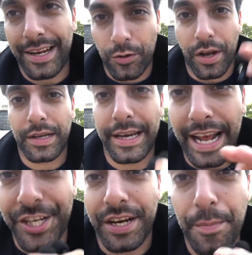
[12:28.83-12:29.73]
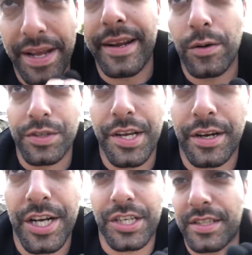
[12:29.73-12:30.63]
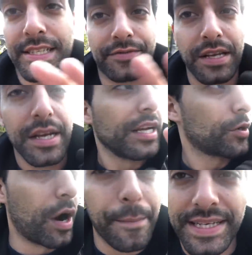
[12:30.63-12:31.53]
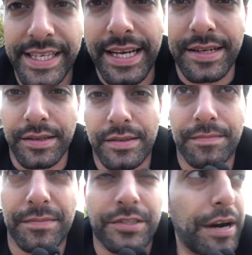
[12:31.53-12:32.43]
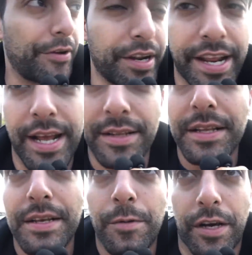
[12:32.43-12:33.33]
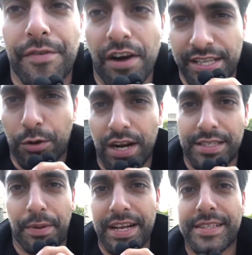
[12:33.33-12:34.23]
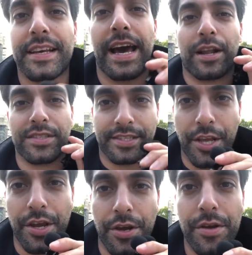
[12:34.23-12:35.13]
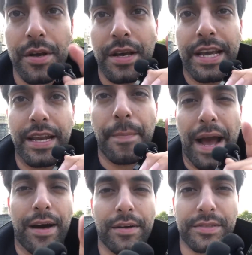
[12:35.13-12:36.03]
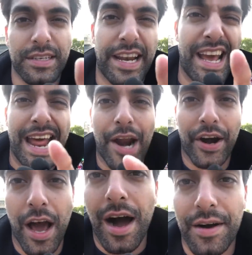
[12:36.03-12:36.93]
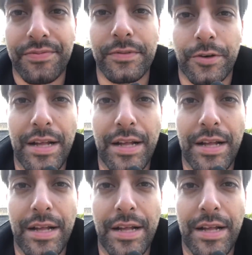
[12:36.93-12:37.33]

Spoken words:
connection and better audio connection, because it's quite busy and crowded here. We're gonna find a quieter place, and I'll see you in about an hour and a half